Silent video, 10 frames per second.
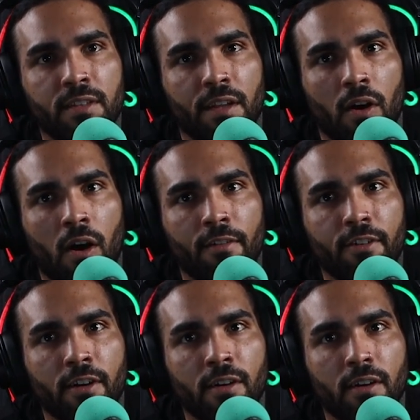on the
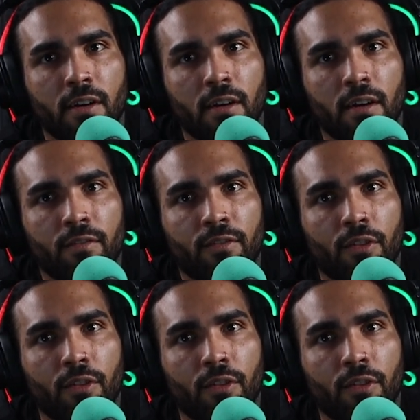offer for the